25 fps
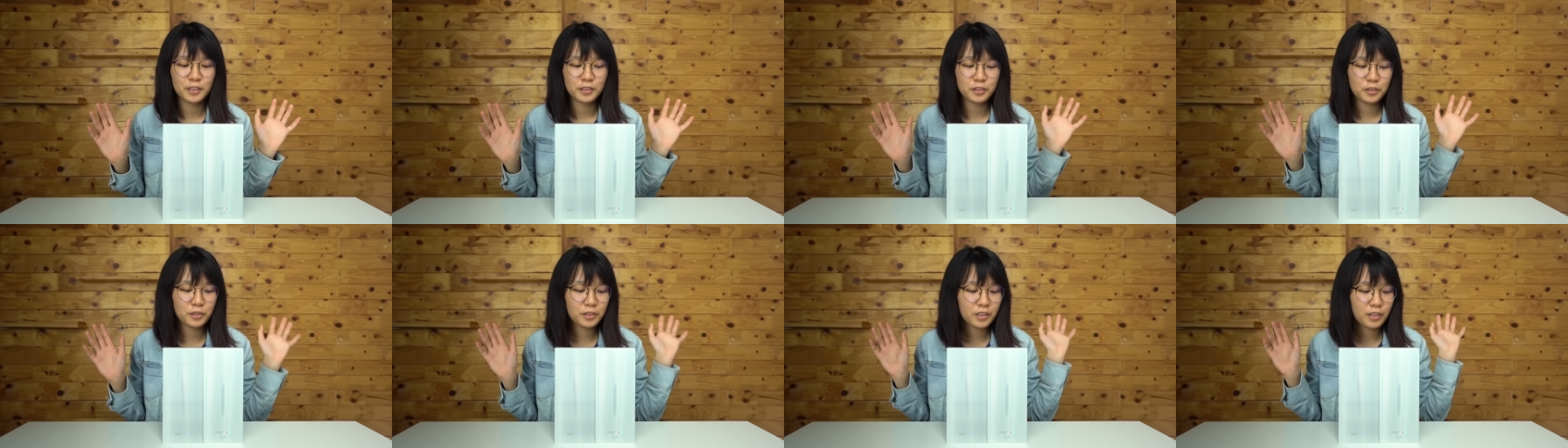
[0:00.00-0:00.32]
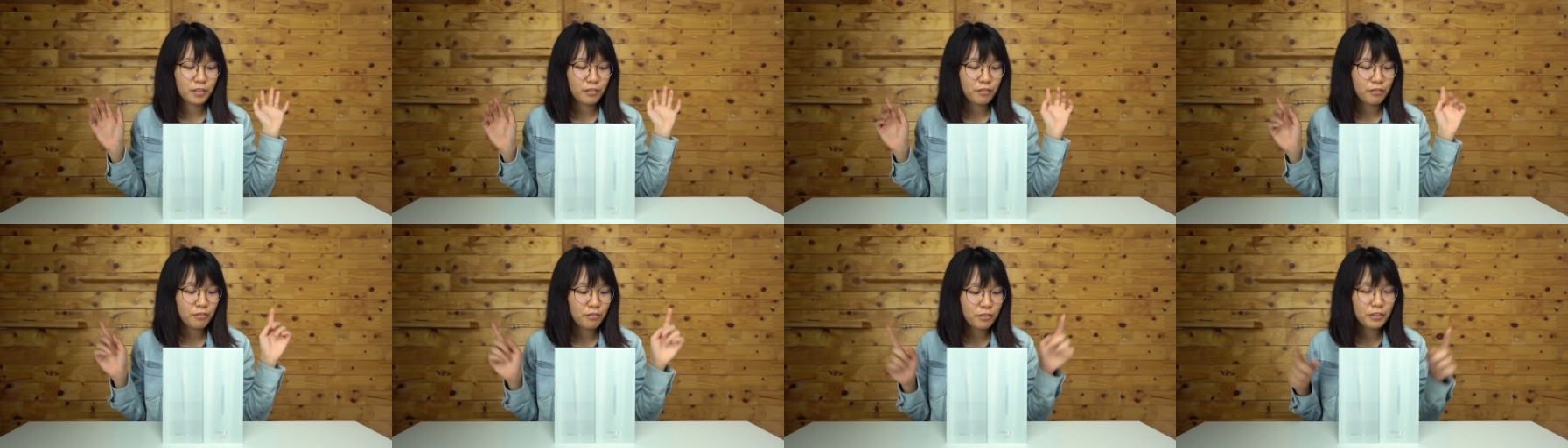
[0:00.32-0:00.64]
So
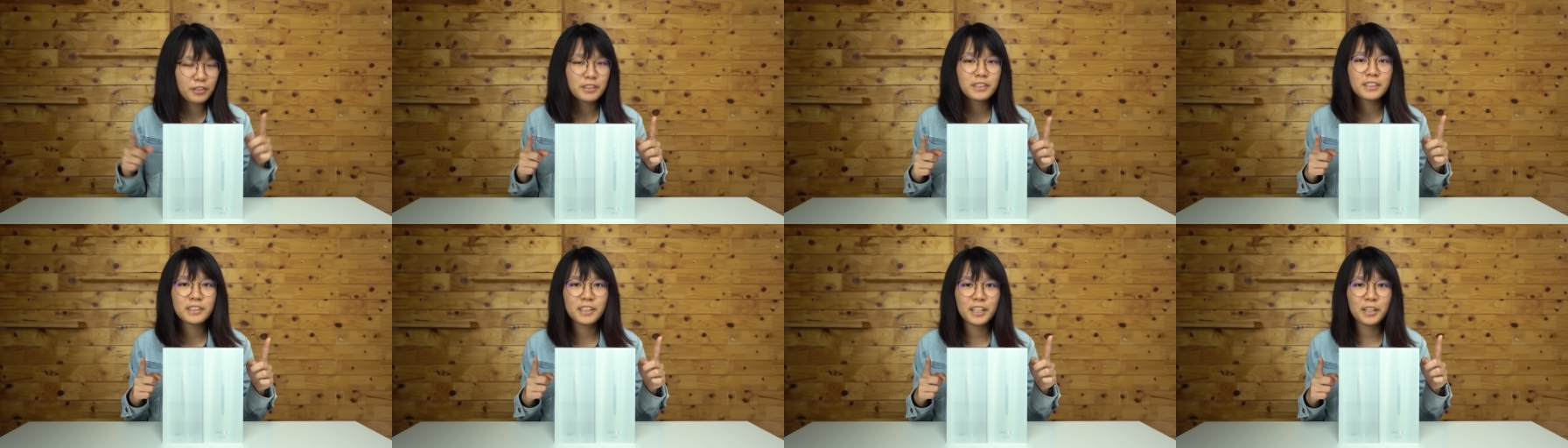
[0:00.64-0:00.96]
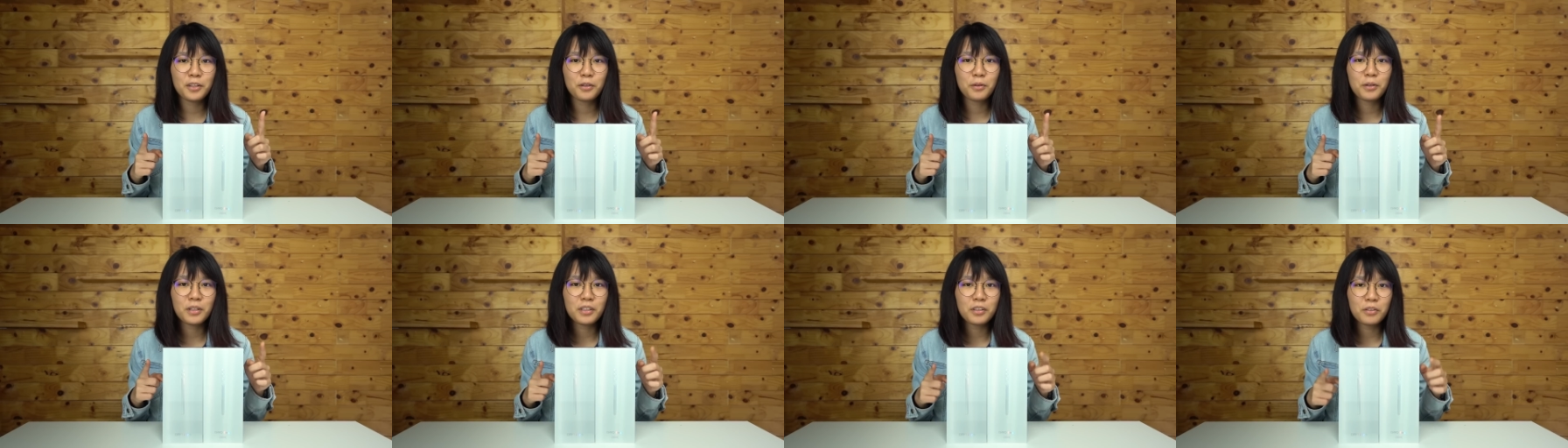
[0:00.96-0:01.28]
the first
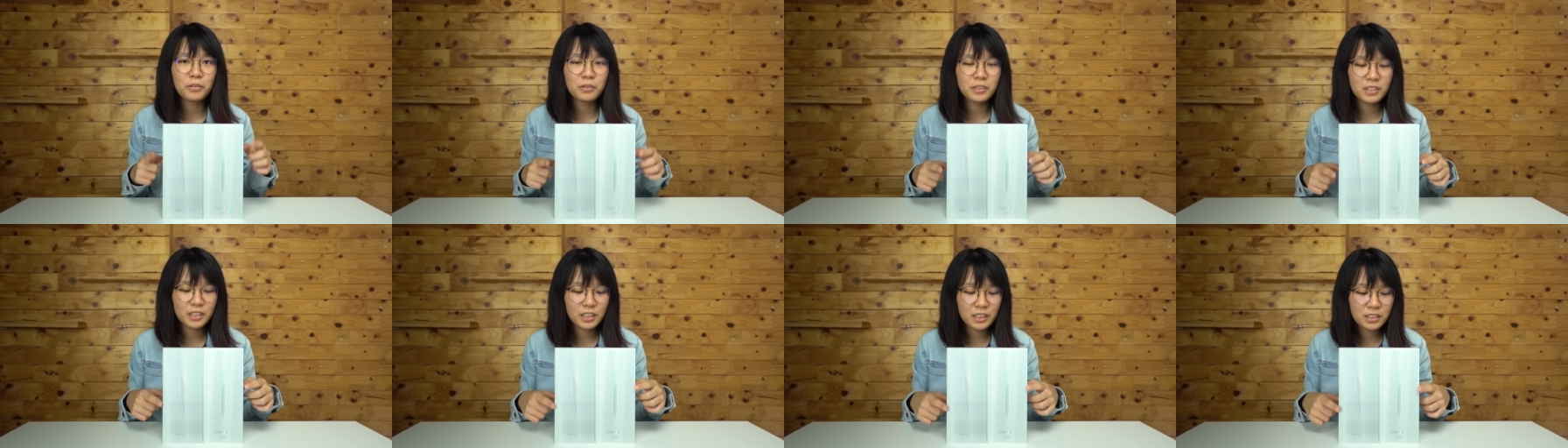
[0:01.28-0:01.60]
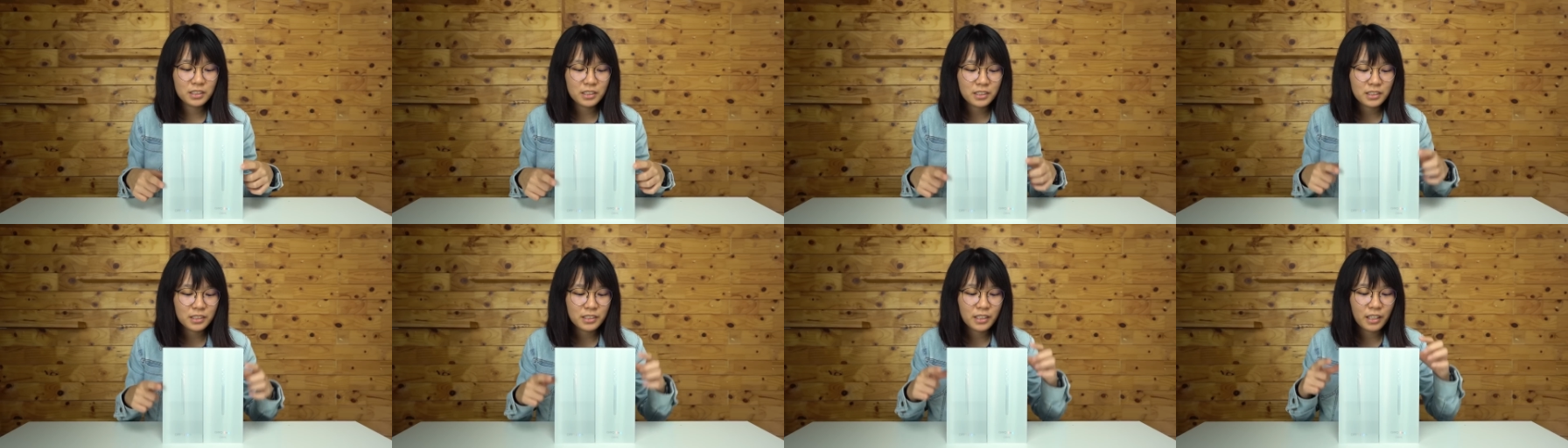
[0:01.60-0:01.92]
thing you will
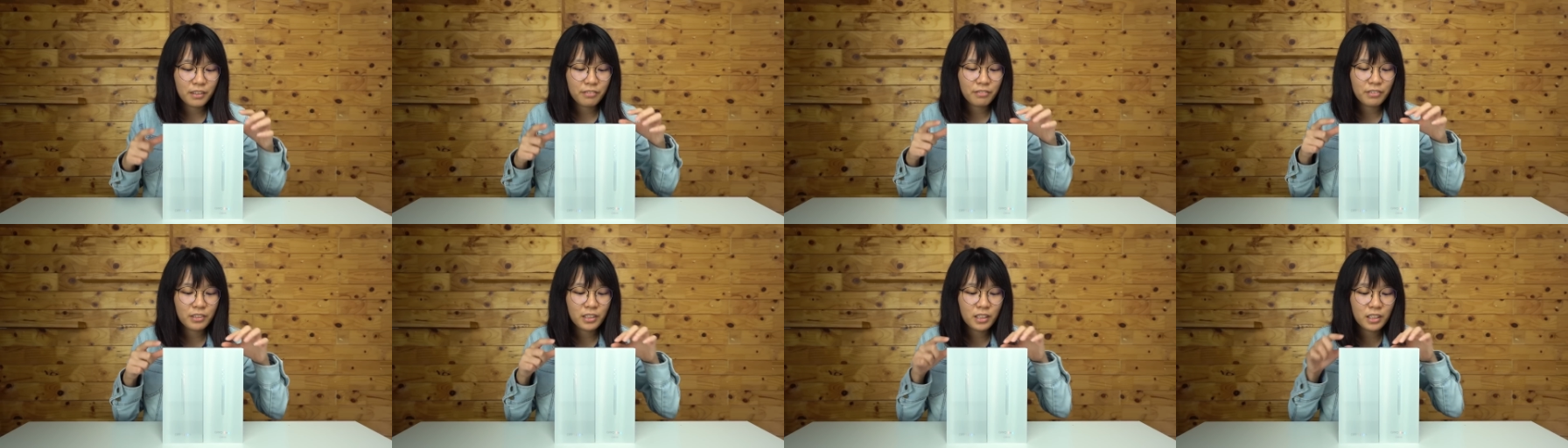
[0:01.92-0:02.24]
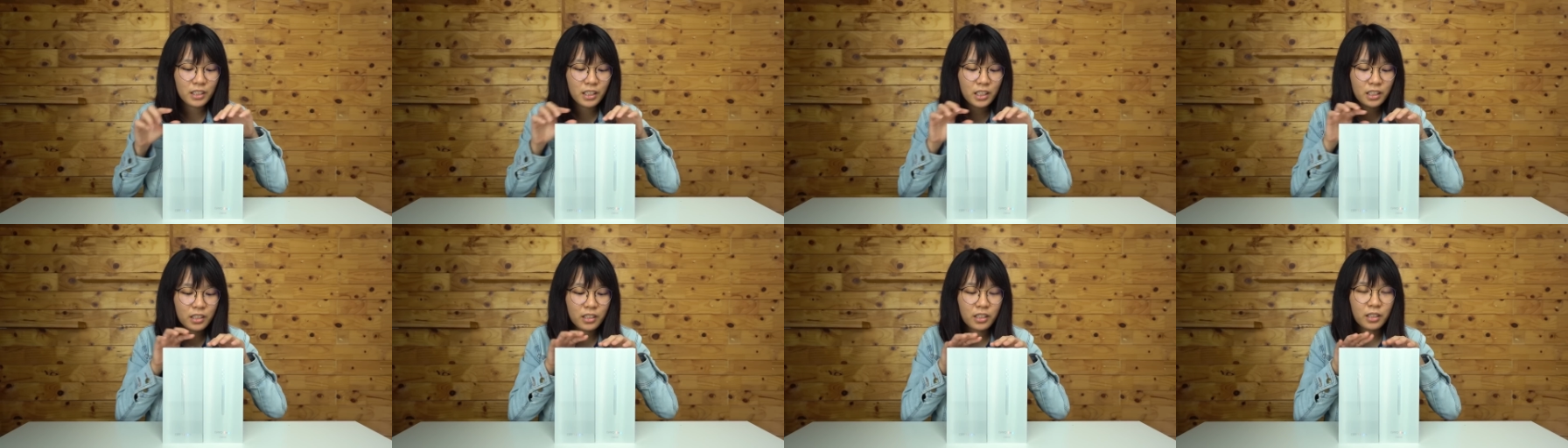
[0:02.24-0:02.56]
notice is
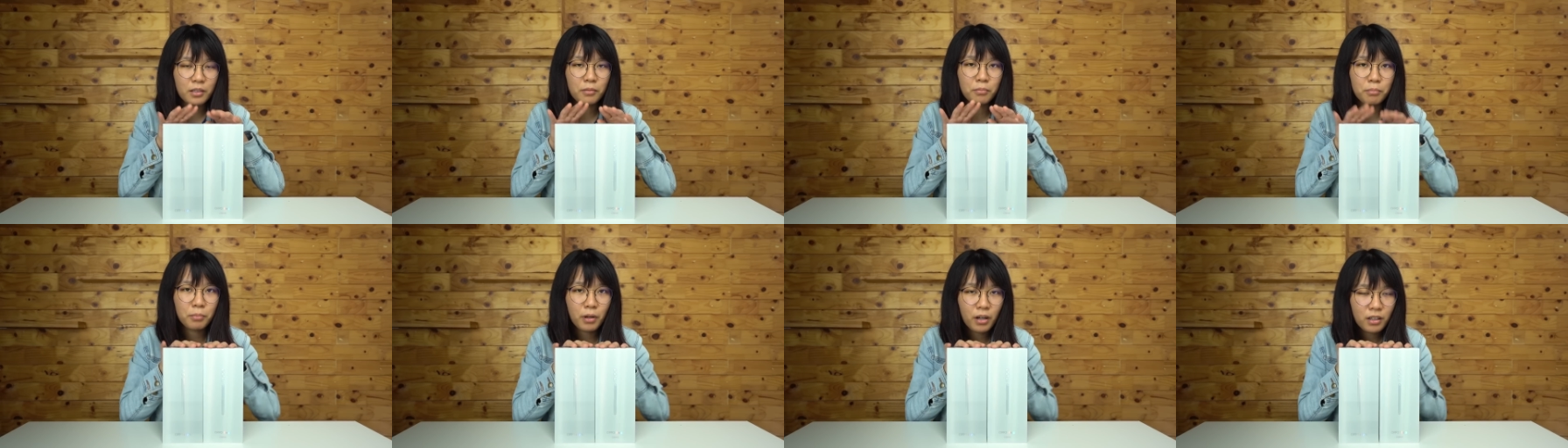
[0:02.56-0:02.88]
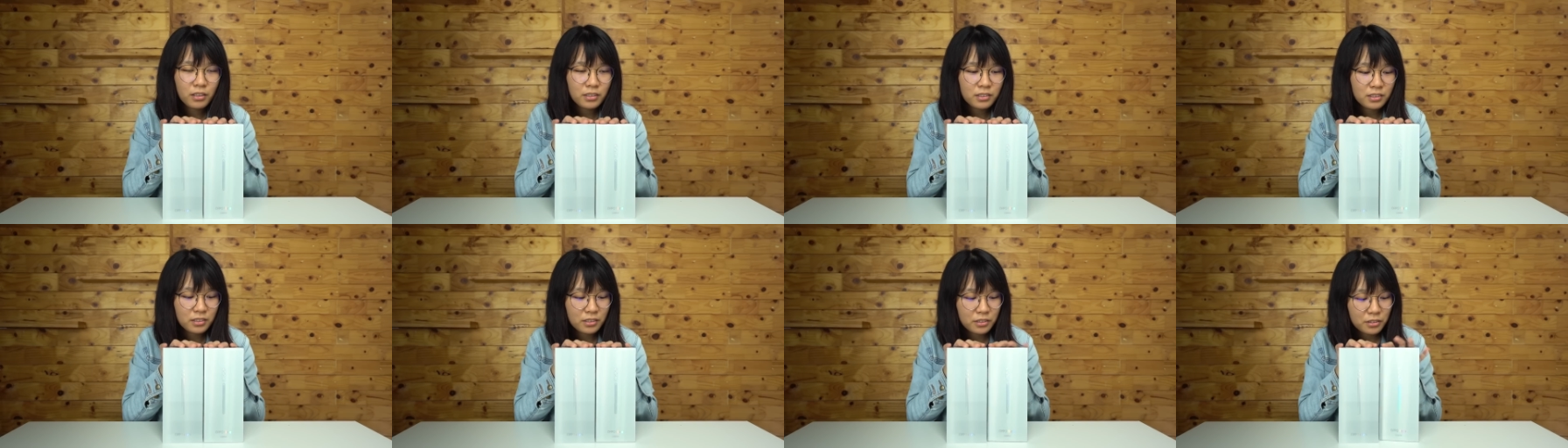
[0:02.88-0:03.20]
definitely the
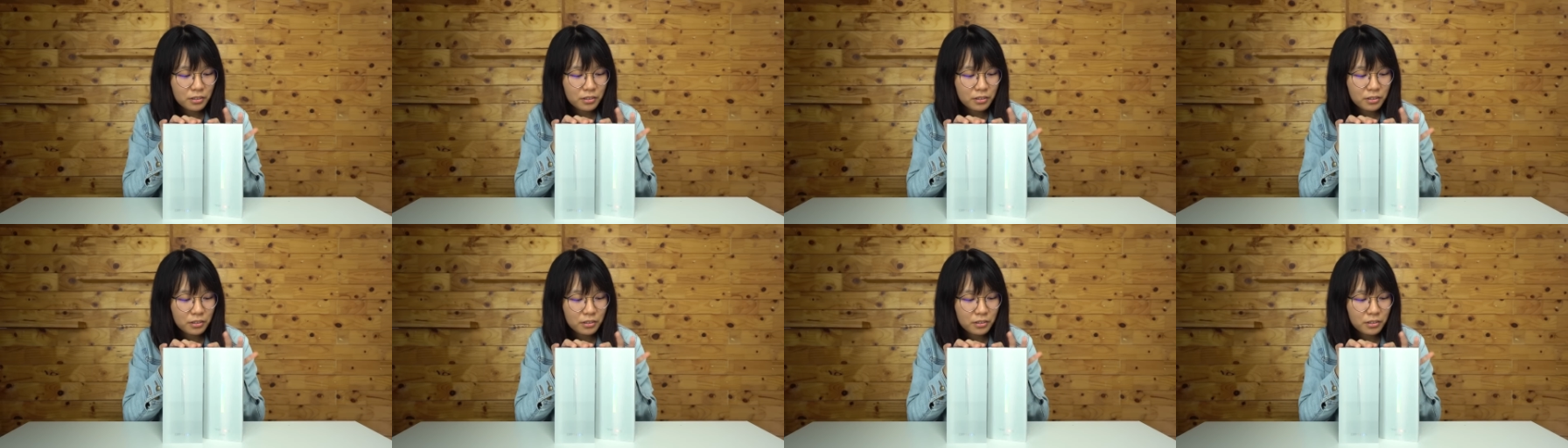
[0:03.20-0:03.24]
box.